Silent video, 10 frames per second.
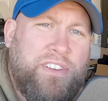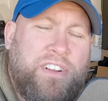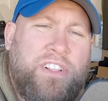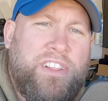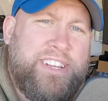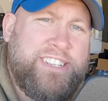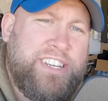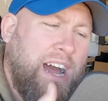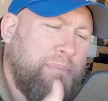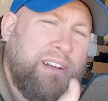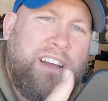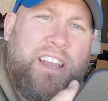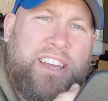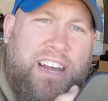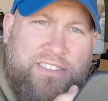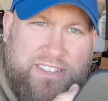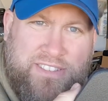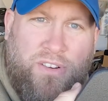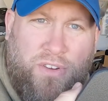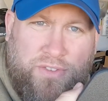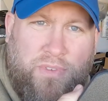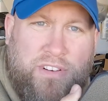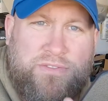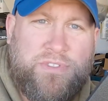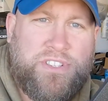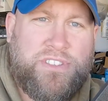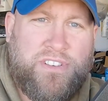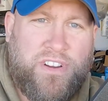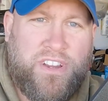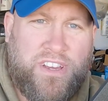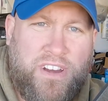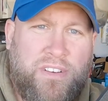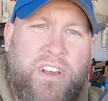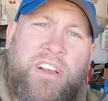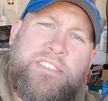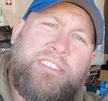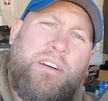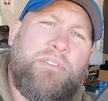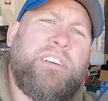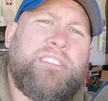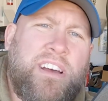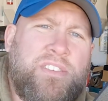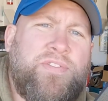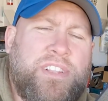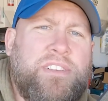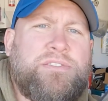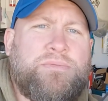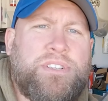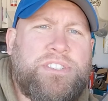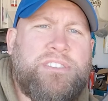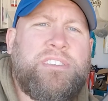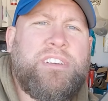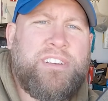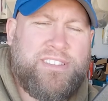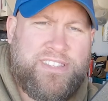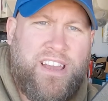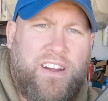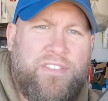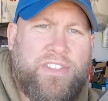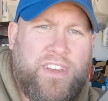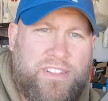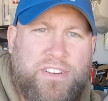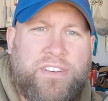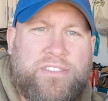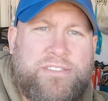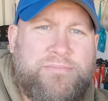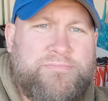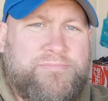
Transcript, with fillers: good clean job of cutting out these holes where our switches are gonna go. So now we're gonna test fit those switches and see how everything looks.